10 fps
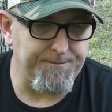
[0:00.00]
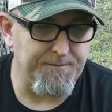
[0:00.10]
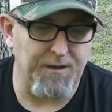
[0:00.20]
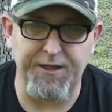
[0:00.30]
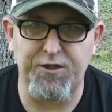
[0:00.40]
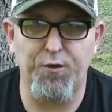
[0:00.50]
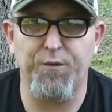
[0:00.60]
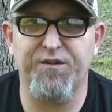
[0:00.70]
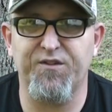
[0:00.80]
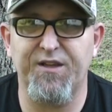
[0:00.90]
like you
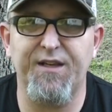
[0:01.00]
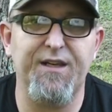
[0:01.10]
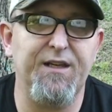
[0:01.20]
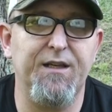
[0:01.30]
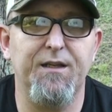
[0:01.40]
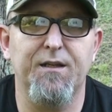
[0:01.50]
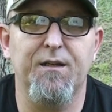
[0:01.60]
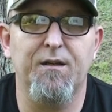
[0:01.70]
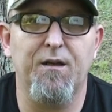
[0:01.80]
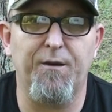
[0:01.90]
would see
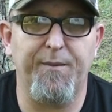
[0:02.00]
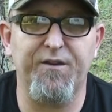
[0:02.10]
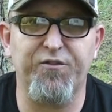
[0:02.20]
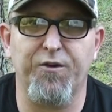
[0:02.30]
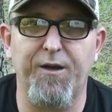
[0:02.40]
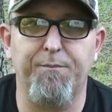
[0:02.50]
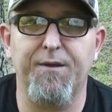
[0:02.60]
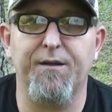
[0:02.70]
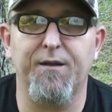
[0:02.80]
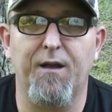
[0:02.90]
a big scrape
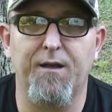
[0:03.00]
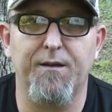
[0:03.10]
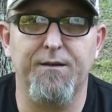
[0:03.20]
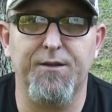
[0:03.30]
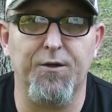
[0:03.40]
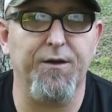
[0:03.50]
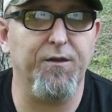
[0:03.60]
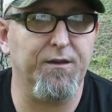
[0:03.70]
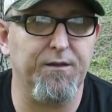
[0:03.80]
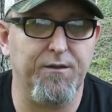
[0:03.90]
during
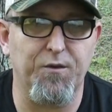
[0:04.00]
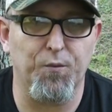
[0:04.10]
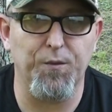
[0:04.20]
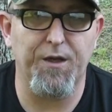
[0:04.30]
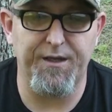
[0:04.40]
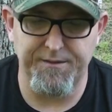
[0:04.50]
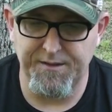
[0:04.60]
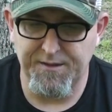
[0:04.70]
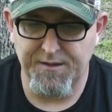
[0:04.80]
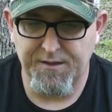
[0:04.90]
the rut.
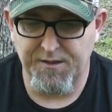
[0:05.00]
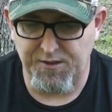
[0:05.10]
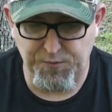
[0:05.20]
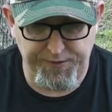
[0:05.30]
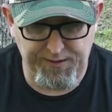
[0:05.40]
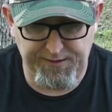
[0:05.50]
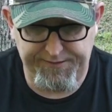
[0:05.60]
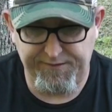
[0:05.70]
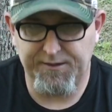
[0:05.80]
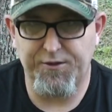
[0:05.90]
You want to
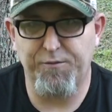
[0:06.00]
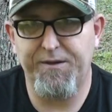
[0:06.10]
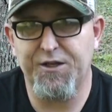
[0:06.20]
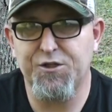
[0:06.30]
leave a little bit of